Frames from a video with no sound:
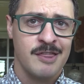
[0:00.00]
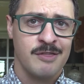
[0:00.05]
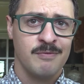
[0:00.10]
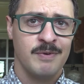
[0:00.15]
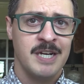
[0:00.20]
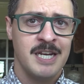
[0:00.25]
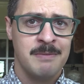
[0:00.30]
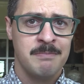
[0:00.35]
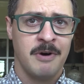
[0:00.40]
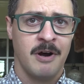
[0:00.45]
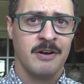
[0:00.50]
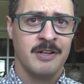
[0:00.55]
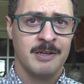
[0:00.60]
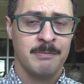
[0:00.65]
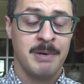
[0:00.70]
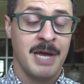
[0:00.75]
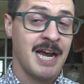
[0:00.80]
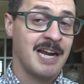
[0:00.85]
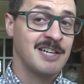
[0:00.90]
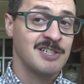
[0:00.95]
3D
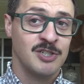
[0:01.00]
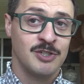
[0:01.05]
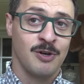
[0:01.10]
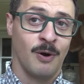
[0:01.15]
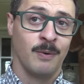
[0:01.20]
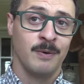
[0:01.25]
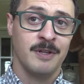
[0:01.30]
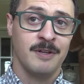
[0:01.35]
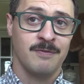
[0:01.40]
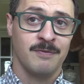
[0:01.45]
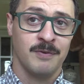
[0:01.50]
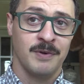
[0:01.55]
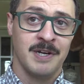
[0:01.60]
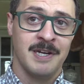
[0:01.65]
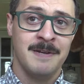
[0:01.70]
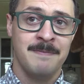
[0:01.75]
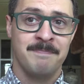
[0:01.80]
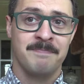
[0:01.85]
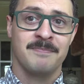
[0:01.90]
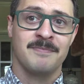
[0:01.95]
modeling package, totally
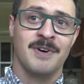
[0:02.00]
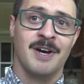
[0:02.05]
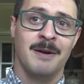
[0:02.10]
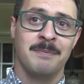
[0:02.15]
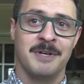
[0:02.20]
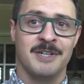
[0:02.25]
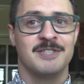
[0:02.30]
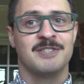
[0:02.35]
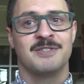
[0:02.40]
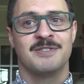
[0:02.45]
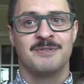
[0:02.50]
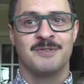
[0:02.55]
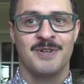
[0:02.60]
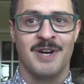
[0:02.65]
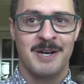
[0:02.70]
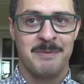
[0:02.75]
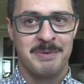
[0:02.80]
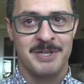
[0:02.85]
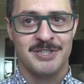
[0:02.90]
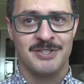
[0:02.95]
free. Right? I'm not just
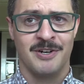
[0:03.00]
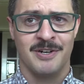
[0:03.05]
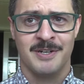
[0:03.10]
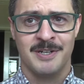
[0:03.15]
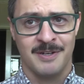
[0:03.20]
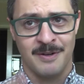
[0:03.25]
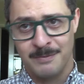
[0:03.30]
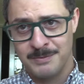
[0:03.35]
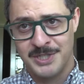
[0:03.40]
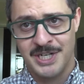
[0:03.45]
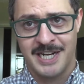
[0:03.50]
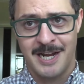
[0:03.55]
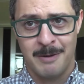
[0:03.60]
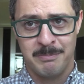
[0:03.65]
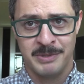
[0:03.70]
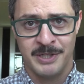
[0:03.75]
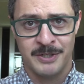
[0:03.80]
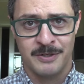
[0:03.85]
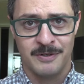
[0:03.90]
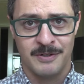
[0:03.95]
trying to pitch you on it. Go check
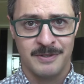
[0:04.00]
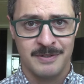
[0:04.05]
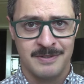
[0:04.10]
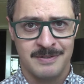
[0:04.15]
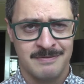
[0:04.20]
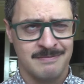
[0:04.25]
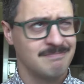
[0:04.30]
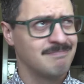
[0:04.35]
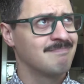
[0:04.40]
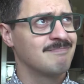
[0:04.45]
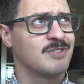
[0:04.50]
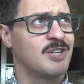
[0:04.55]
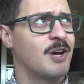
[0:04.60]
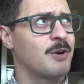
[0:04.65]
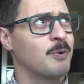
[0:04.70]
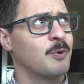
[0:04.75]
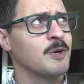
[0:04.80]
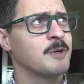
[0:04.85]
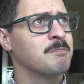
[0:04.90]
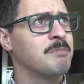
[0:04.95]
out
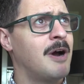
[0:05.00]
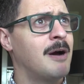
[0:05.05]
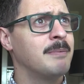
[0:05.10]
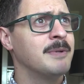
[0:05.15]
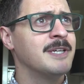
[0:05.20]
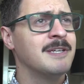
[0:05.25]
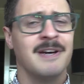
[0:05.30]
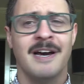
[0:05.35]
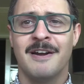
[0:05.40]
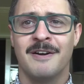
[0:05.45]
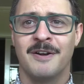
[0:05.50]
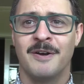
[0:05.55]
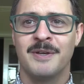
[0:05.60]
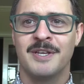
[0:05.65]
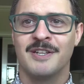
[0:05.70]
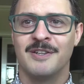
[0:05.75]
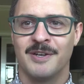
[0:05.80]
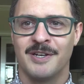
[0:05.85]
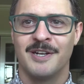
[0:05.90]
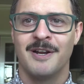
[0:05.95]
blender.org, probably. I don't know.
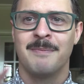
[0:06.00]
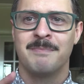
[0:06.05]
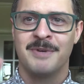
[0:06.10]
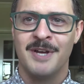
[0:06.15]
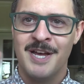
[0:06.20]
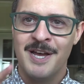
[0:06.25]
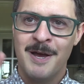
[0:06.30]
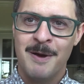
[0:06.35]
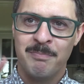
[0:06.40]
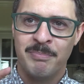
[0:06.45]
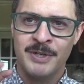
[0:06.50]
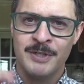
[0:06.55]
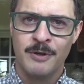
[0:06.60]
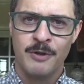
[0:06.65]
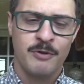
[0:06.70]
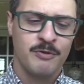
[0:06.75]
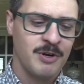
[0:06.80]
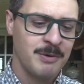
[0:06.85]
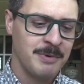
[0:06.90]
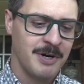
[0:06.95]
You can look it up.
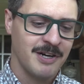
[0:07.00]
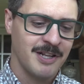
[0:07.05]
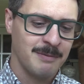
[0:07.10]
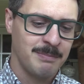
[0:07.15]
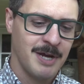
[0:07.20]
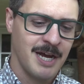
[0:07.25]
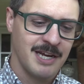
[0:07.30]
Blender, the 3D modeling